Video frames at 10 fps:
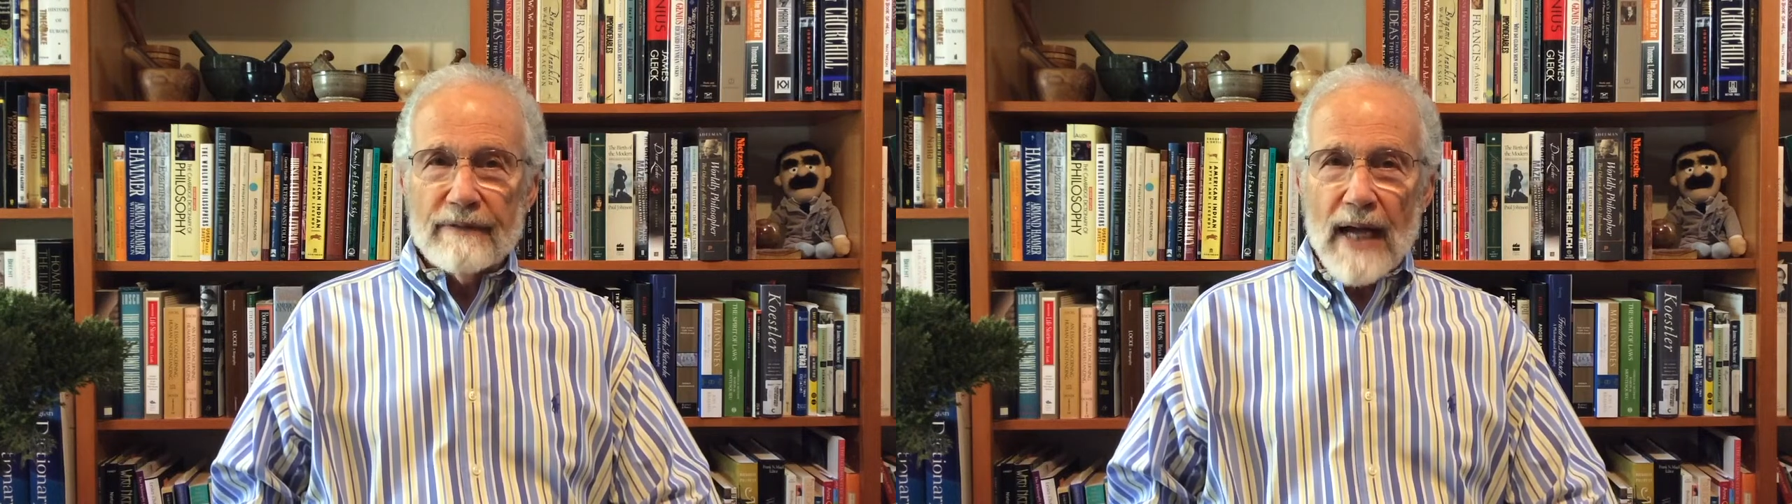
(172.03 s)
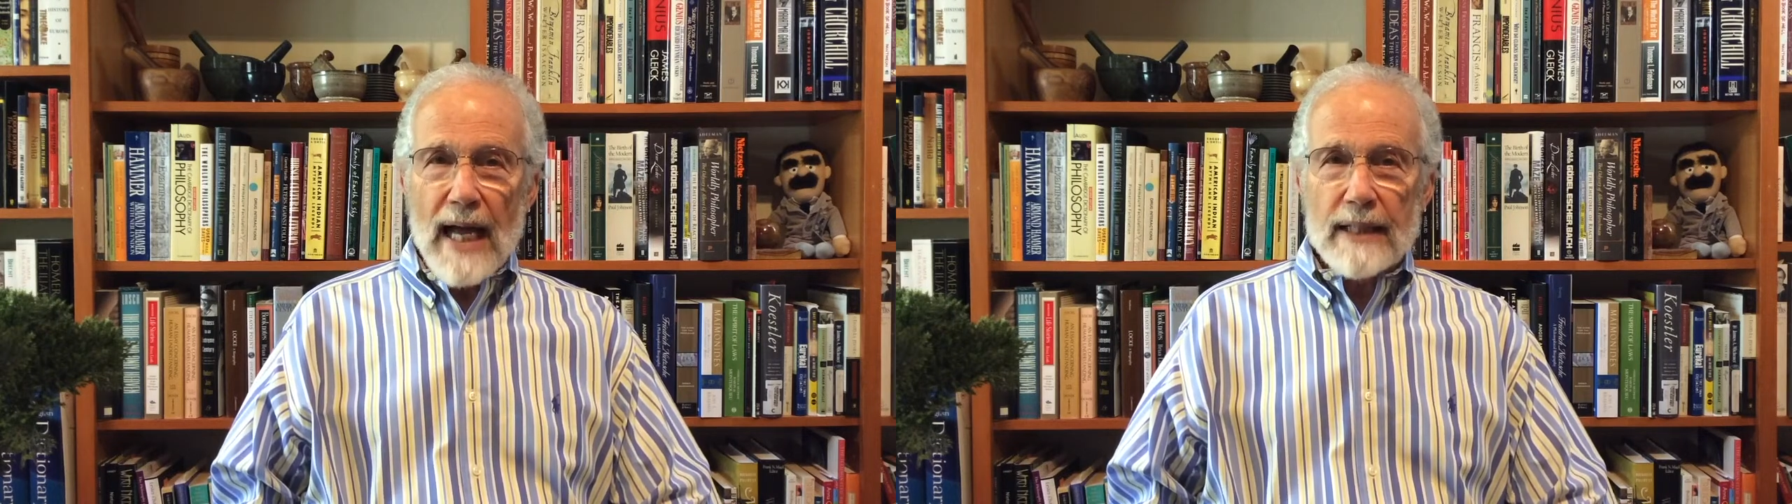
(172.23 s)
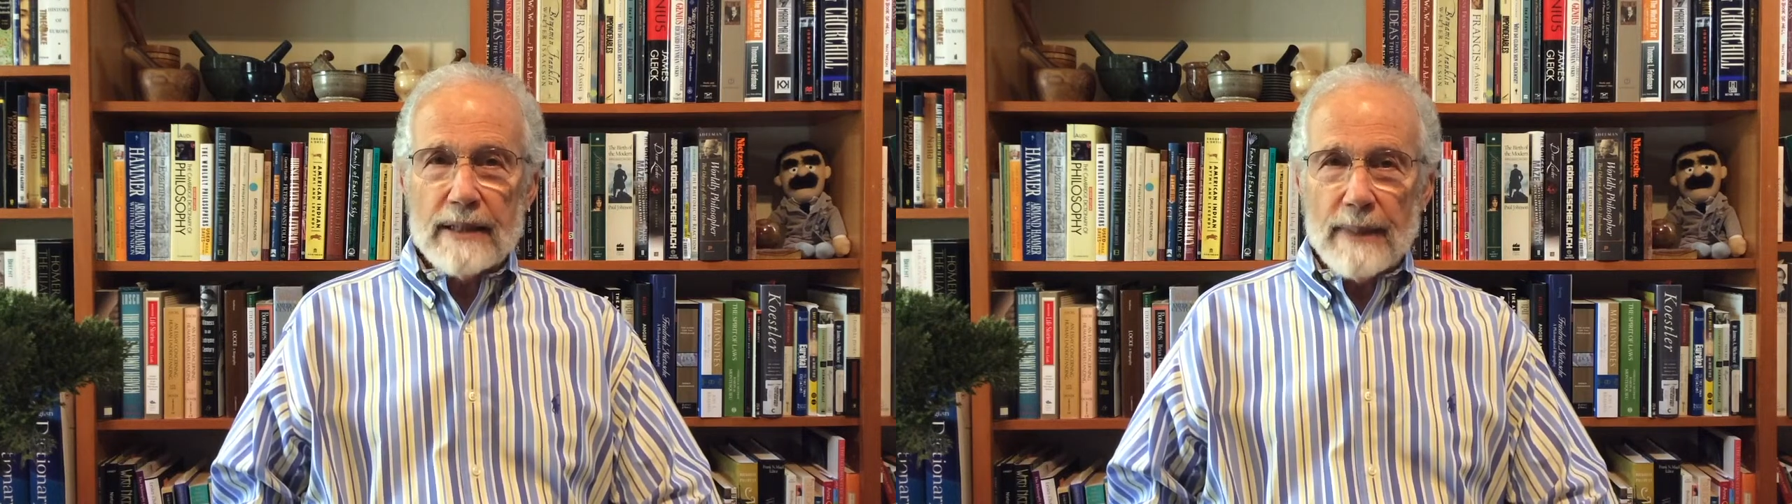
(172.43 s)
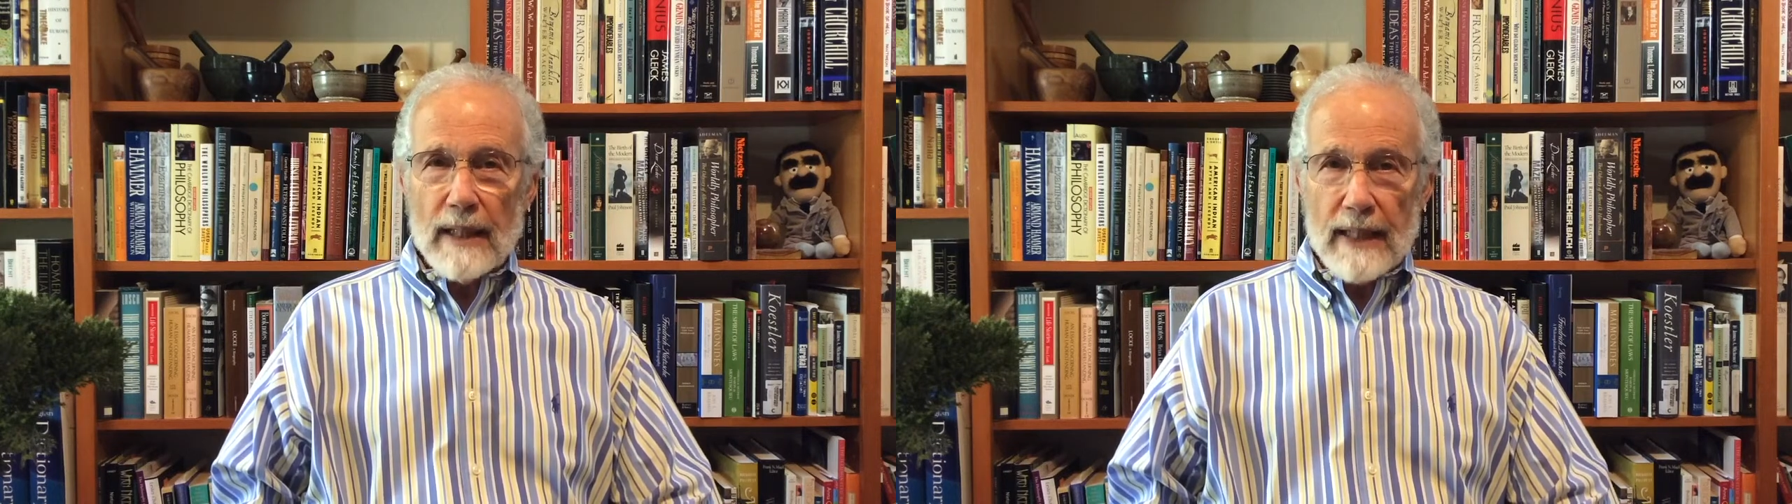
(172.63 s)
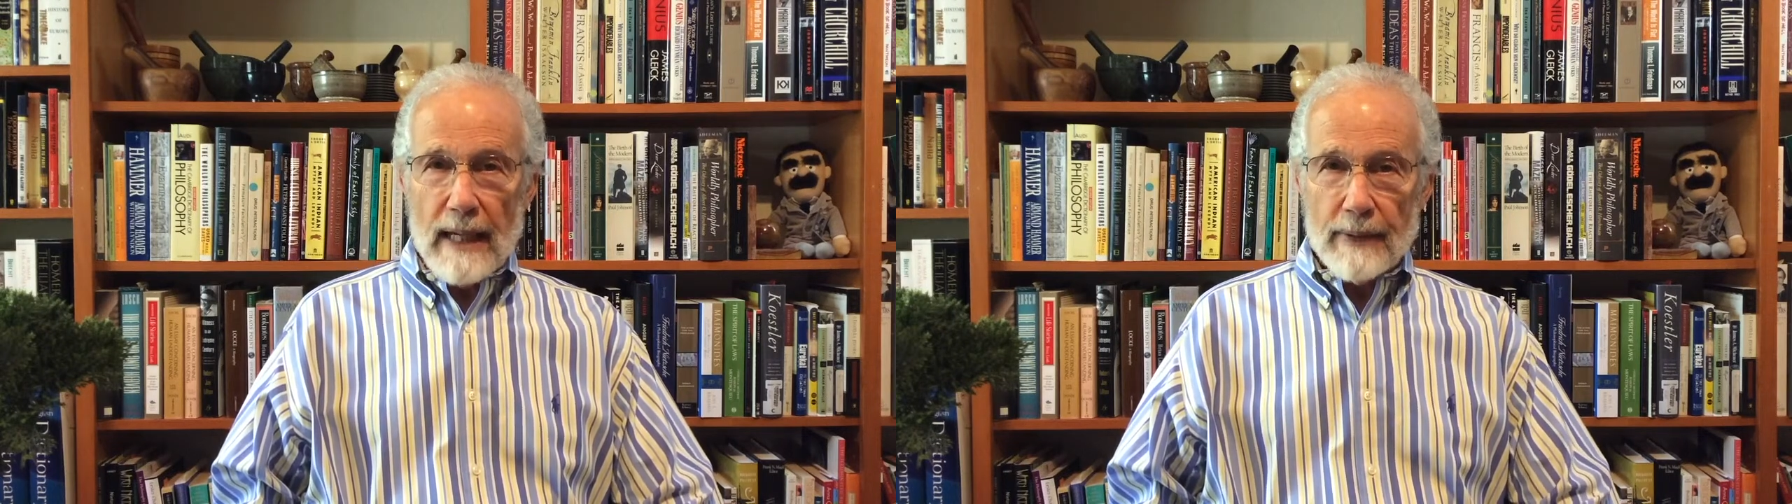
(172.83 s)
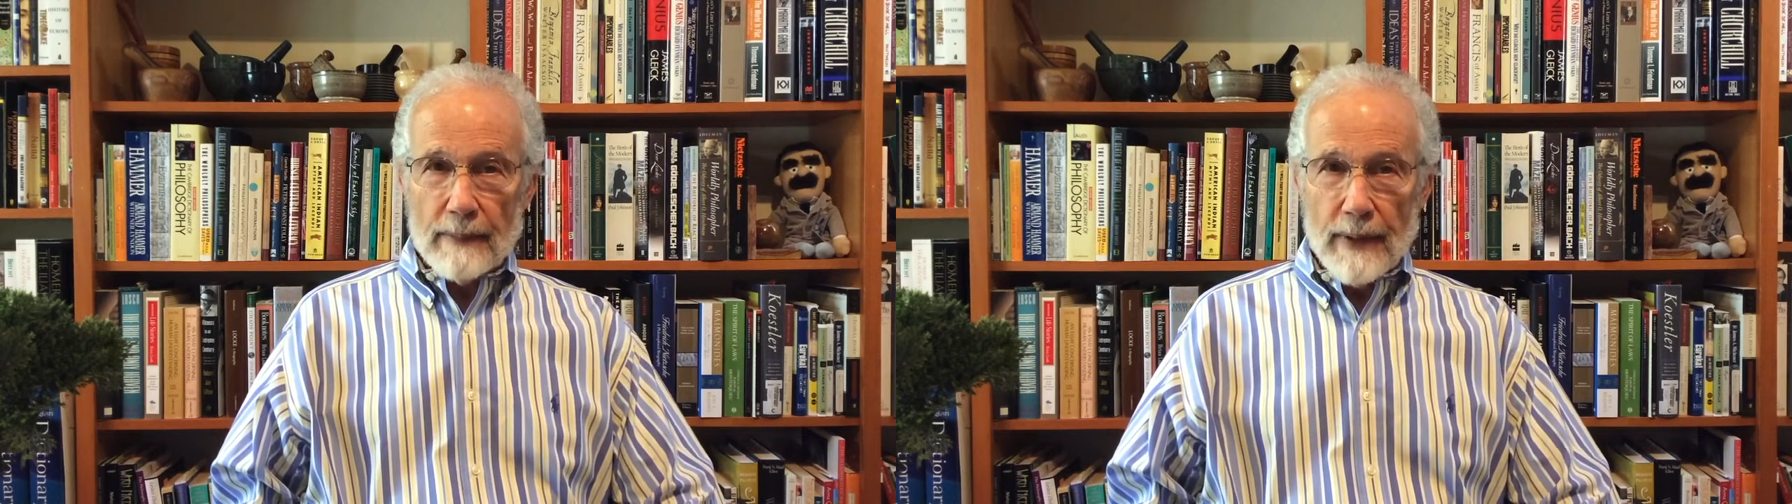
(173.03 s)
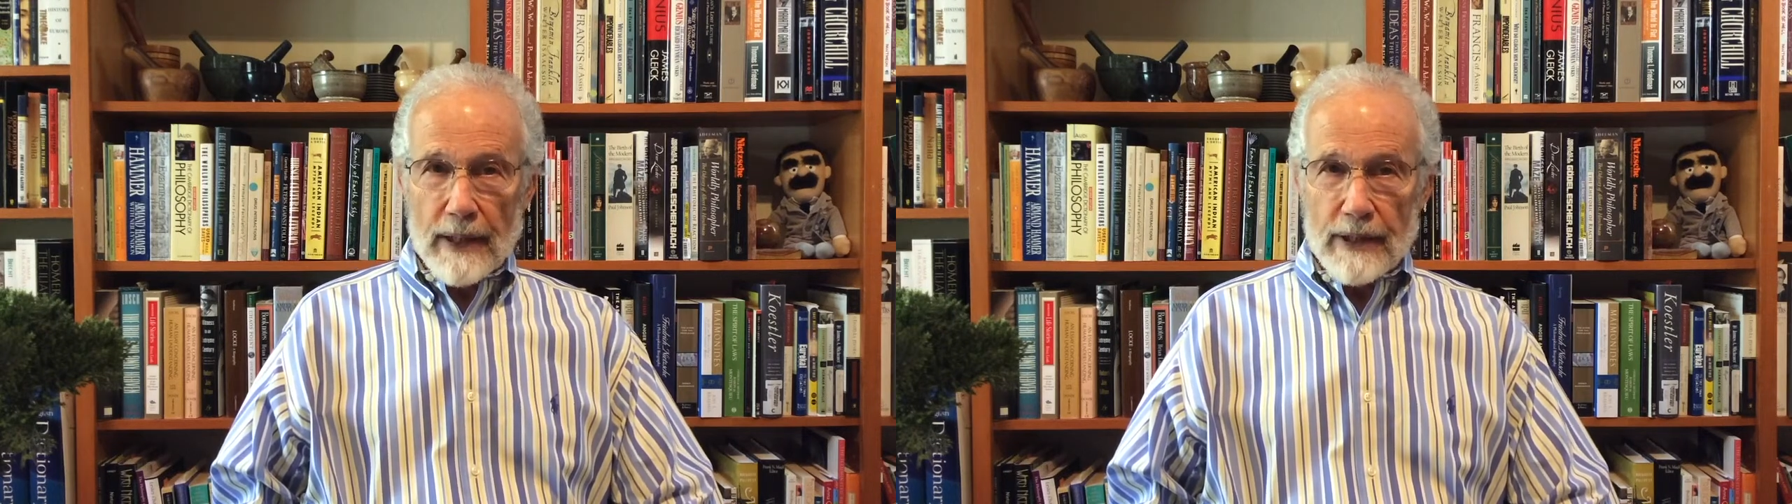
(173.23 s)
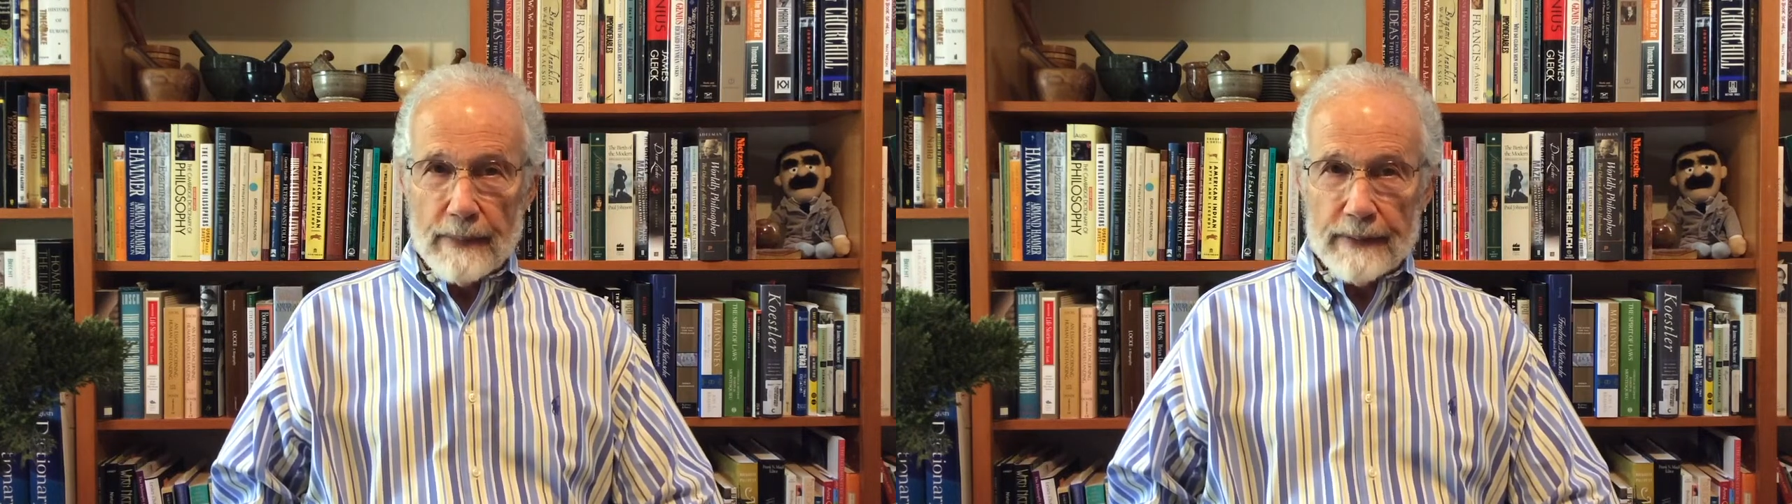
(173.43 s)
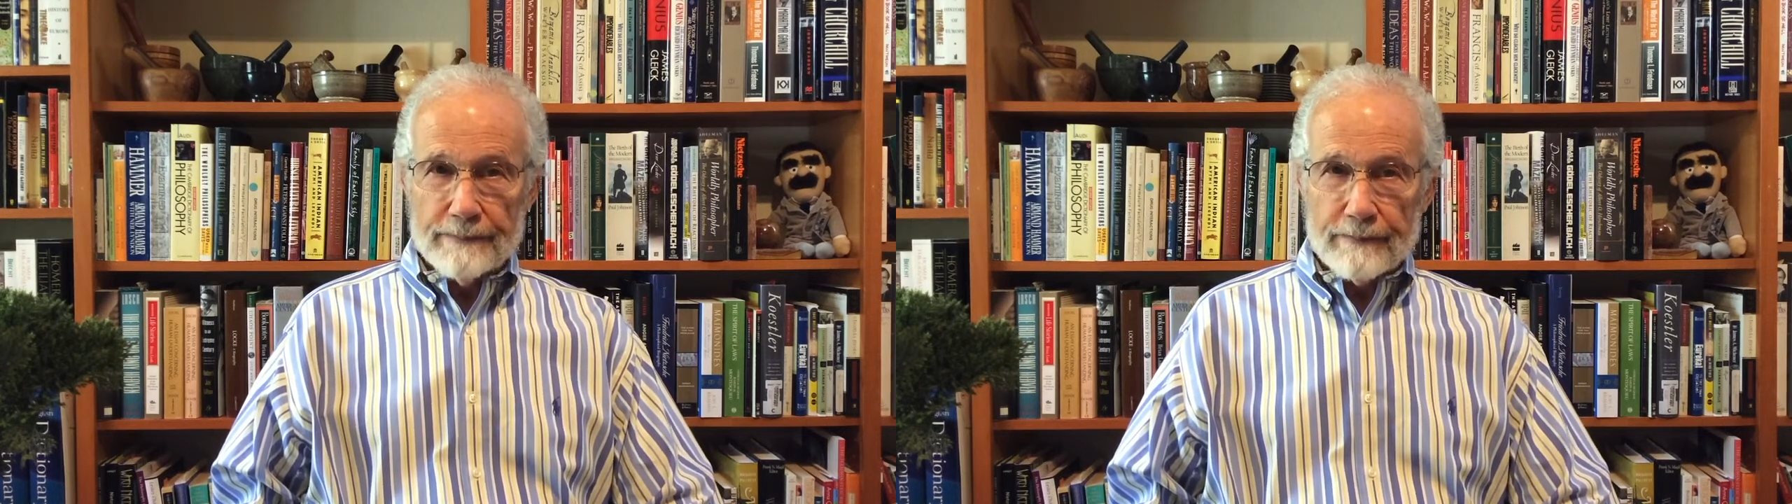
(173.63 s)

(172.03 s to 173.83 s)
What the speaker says: facts about capital punishment.